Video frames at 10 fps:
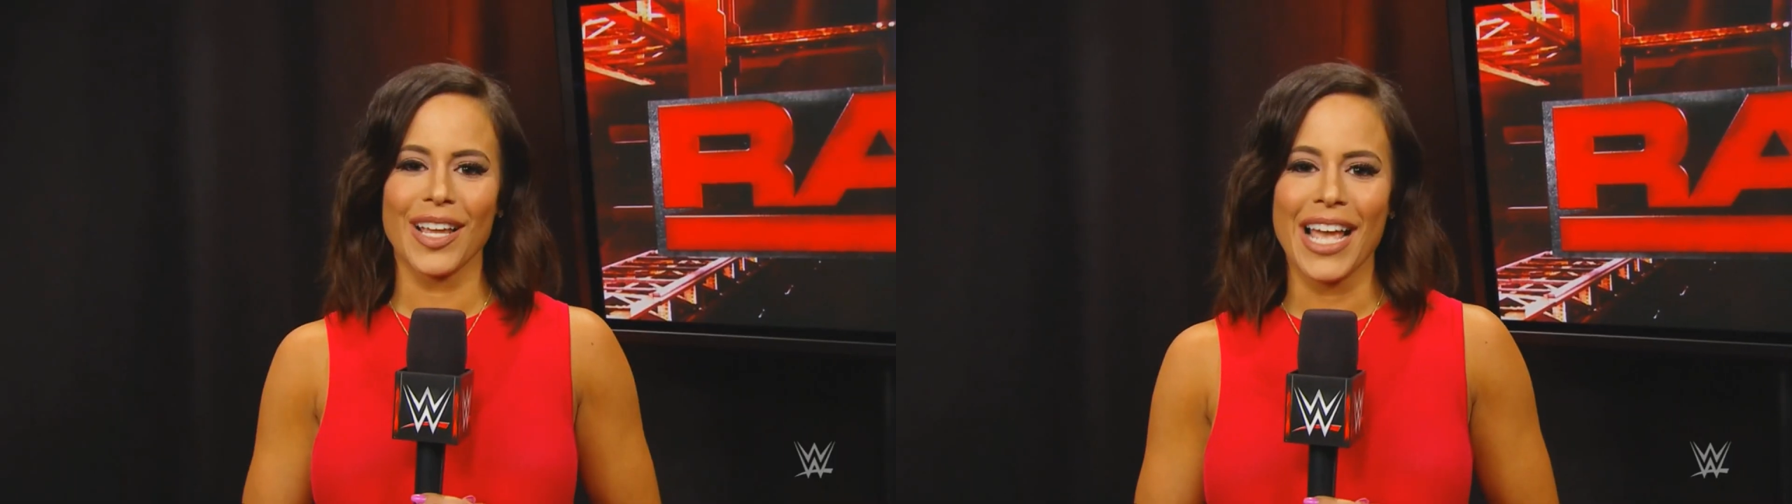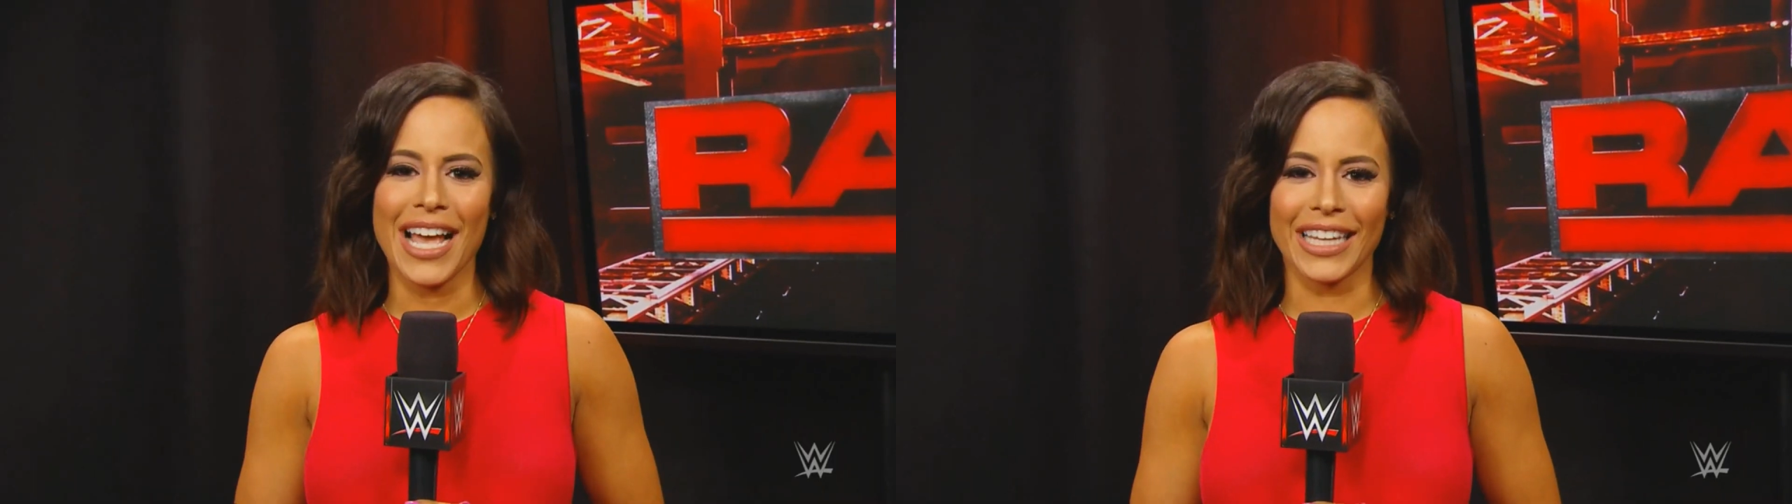
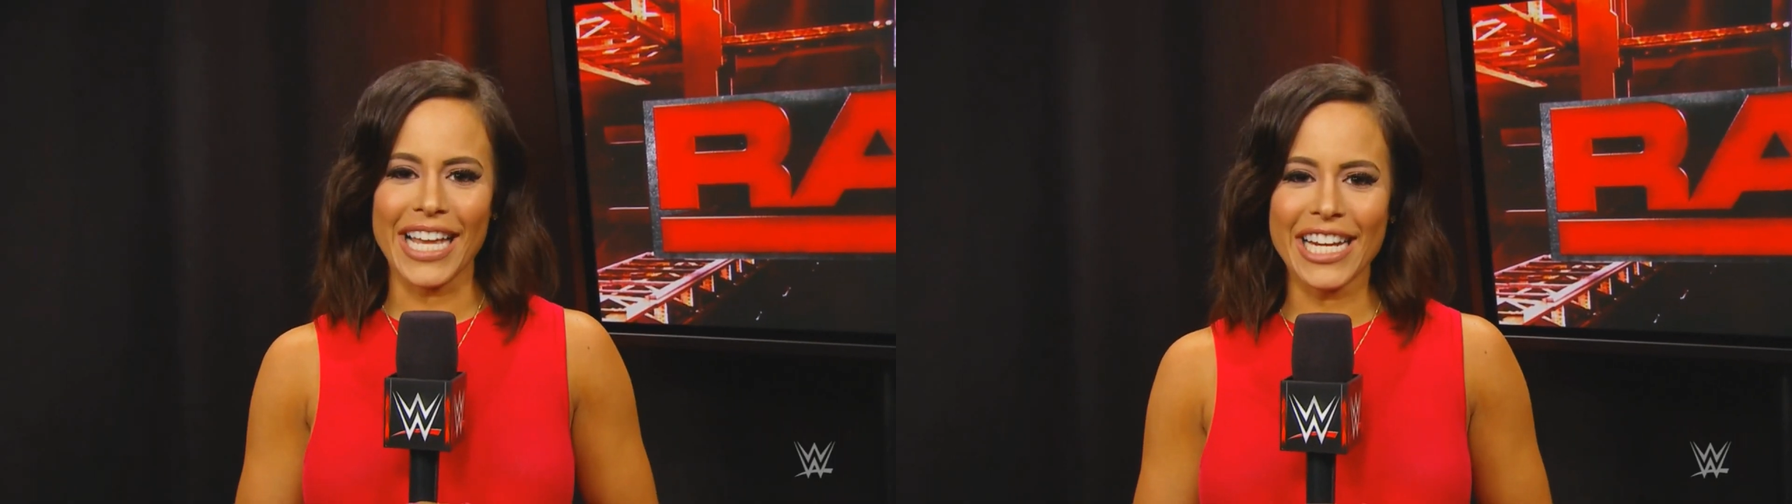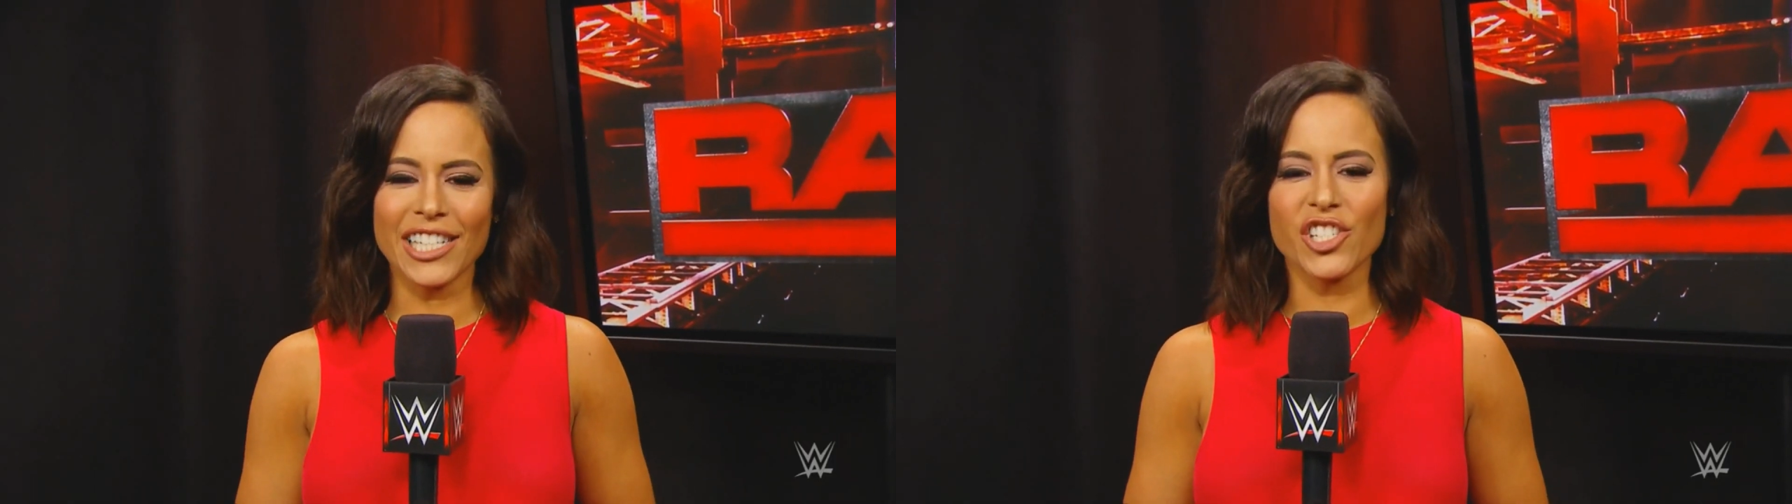but
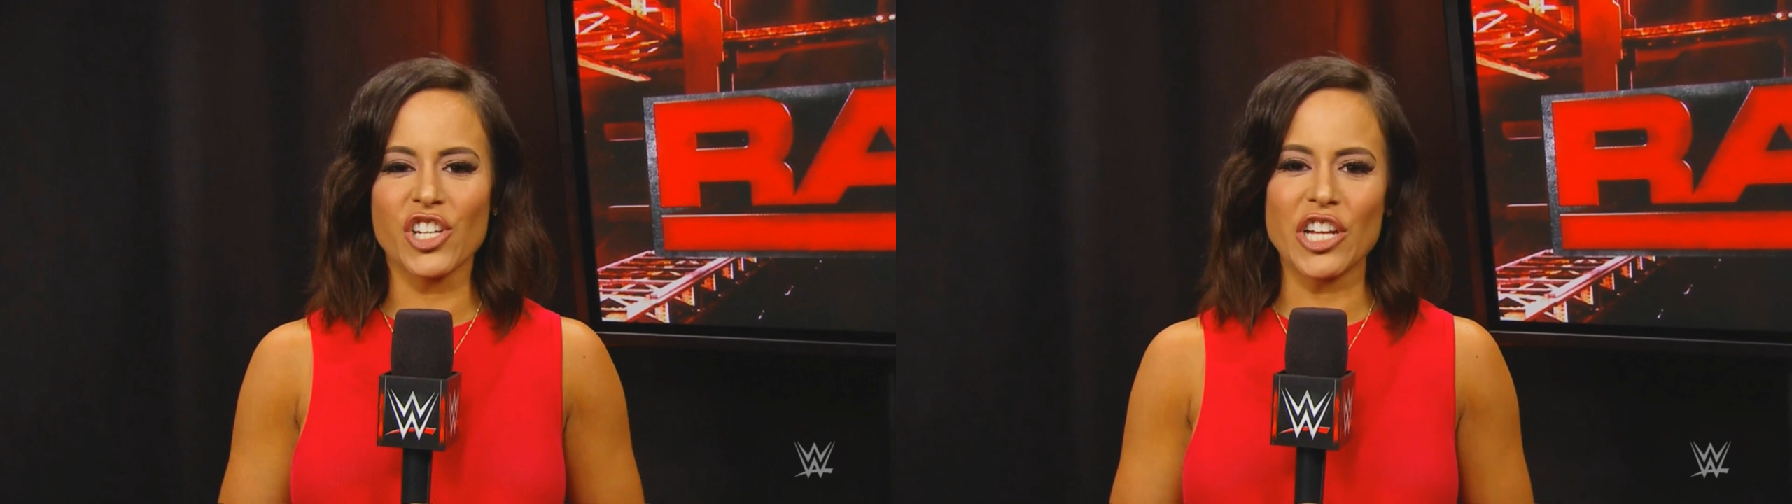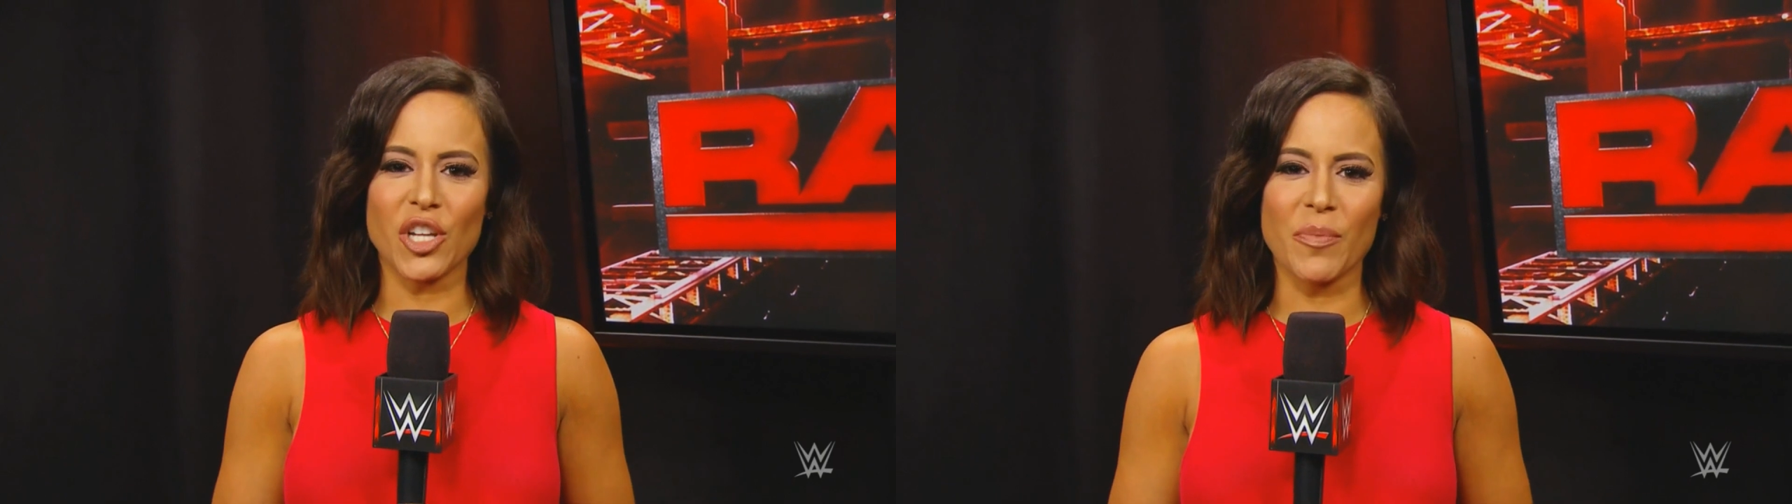considering
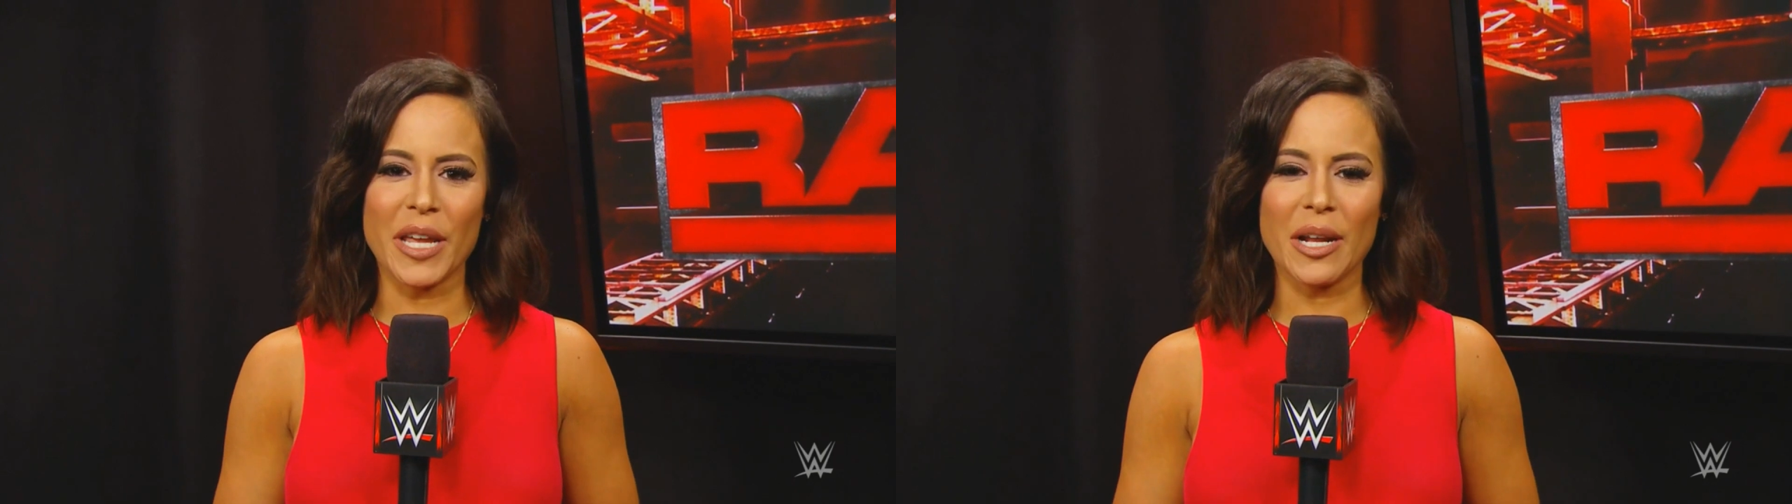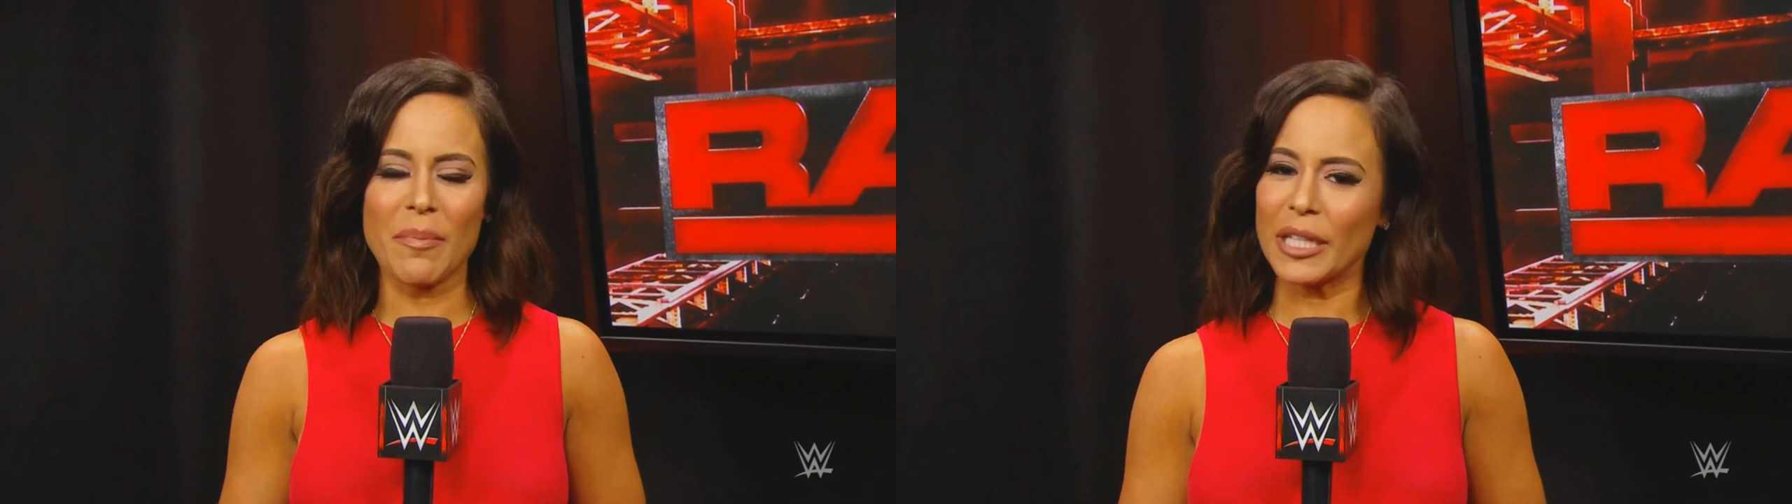she's an on air